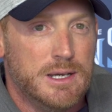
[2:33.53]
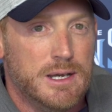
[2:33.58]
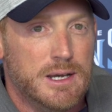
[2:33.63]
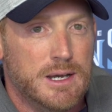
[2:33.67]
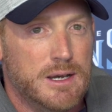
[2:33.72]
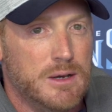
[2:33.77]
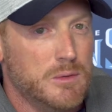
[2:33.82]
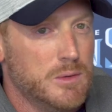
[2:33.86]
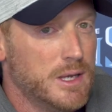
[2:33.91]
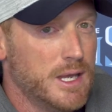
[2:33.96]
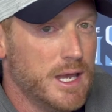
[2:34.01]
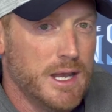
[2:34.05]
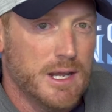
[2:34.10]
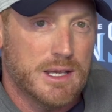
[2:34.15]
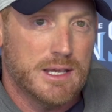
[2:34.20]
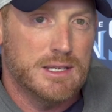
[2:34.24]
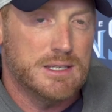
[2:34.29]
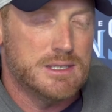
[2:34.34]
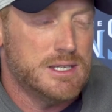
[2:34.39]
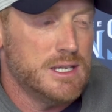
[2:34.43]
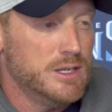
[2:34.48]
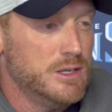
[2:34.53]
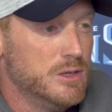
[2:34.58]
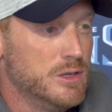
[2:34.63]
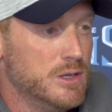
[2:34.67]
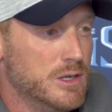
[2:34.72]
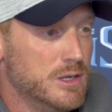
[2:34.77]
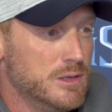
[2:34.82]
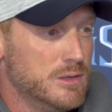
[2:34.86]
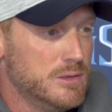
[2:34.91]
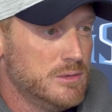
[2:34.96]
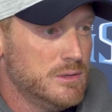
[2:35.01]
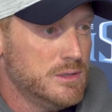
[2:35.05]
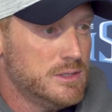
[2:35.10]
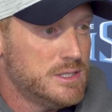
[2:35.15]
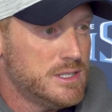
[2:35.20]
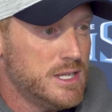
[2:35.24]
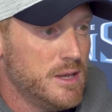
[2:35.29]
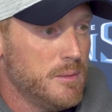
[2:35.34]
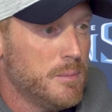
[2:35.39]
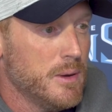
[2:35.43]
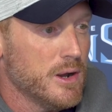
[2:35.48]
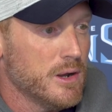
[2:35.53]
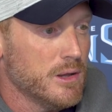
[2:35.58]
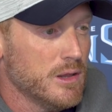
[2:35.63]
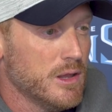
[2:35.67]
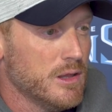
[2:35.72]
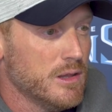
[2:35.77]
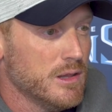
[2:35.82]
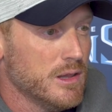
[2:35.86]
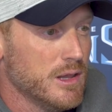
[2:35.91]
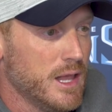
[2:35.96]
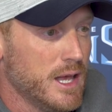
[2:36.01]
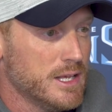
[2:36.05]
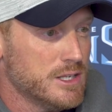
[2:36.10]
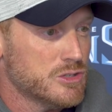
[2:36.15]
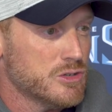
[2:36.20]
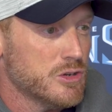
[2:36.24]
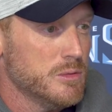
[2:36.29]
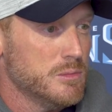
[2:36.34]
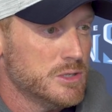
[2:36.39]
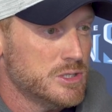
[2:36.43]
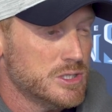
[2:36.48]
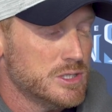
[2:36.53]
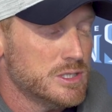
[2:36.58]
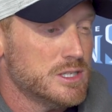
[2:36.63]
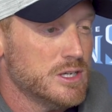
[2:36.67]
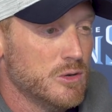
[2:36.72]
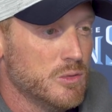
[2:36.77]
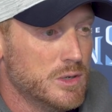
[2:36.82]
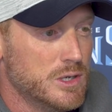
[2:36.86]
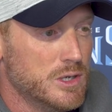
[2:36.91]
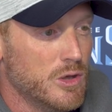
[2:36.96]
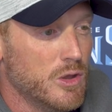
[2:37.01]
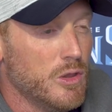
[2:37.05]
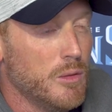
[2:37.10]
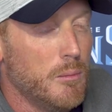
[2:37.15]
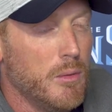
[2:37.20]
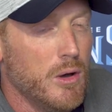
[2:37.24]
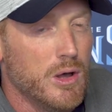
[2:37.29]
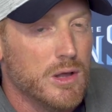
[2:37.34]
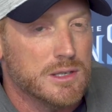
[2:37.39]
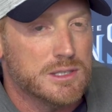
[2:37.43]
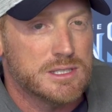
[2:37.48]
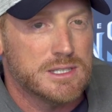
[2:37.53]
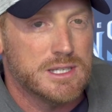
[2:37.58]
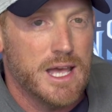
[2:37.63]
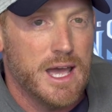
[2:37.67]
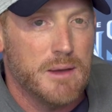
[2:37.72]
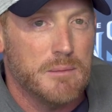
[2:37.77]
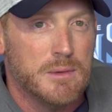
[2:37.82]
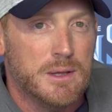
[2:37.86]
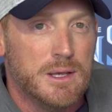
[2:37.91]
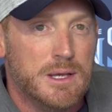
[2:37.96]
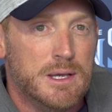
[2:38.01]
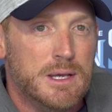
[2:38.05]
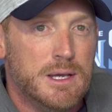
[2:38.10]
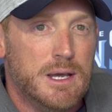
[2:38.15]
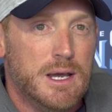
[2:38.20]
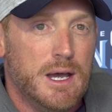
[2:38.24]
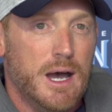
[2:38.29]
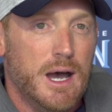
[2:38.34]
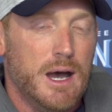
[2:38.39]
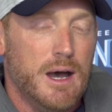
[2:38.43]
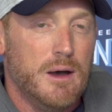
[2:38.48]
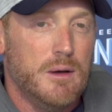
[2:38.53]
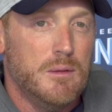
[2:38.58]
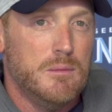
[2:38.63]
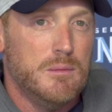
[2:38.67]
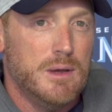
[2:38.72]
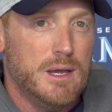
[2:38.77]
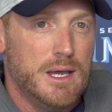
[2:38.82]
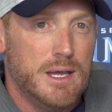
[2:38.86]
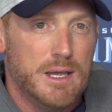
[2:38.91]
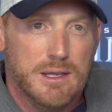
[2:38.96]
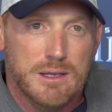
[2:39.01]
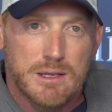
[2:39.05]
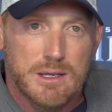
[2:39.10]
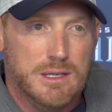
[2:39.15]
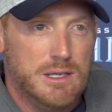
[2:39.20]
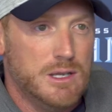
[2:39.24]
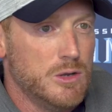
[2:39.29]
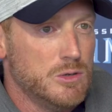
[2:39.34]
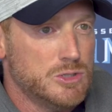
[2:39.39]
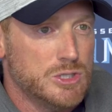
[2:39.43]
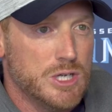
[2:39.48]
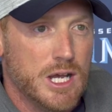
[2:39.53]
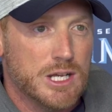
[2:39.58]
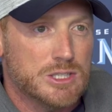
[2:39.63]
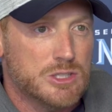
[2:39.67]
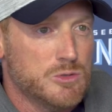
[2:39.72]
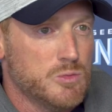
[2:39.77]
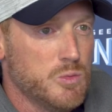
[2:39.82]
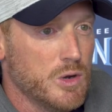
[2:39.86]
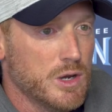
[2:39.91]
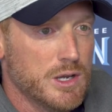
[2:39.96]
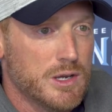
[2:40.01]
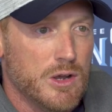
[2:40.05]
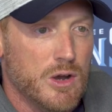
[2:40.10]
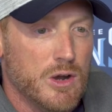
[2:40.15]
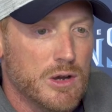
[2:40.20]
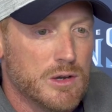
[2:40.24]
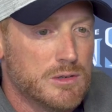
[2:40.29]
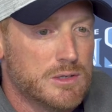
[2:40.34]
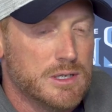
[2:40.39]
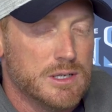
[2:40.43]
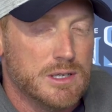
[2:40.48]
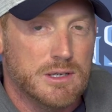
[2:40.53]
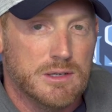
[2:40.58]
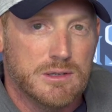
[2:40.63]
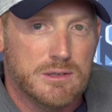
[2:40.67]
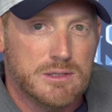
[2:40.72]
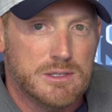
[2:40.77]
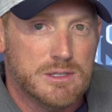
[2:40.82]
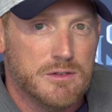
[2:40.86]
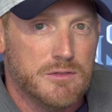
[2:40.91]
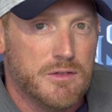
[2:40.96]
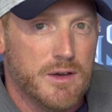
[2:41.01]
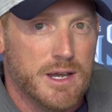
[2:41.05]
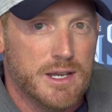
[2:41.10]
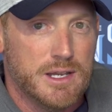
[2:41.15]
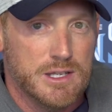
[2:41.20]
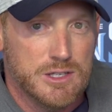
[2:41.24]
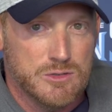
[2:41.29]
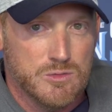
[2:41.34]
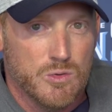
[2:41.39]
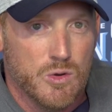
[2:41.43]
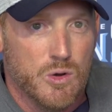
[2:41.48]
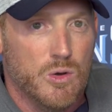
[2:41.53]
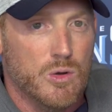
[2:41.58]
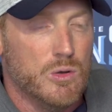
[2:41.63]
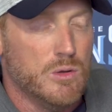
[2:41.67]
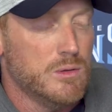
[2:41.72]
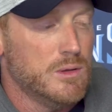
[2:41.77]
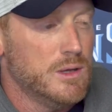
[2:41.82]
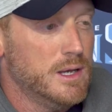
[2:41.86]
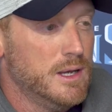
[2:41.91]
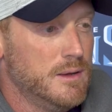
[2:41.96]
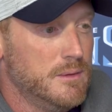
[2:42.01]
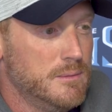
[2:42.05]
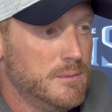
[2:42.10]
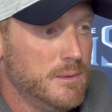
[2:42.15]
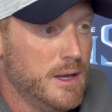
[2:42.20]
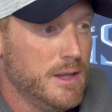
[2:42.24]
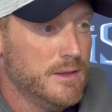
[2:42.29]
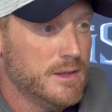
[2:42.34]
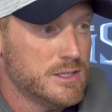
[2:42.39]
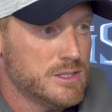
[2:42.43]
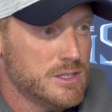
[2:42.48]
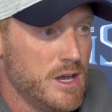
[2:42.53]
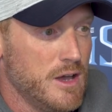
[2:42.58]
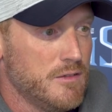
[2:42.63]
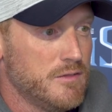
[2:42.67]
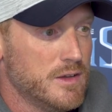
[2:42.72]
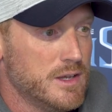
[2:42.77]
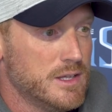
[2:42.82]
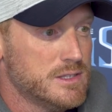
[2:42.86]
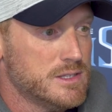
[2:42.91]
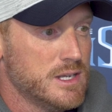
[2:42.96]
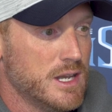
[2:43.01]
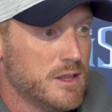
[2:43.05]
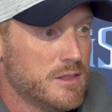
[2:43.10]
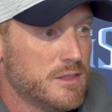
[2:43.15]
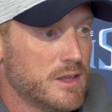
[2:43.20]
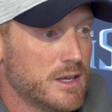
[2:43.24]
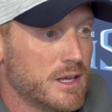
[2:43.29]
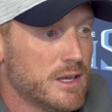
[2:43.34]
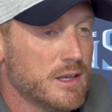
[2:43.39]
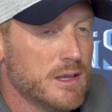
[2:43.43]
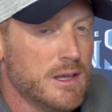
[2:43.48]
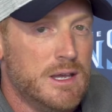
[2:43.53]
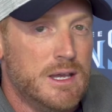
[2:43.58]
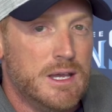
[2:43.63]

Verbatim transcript: We got to continue to stay parallel to the line of scrimmage until we know the ball is snapped. And you know, Josh is working hard to find his role on this offense, and I think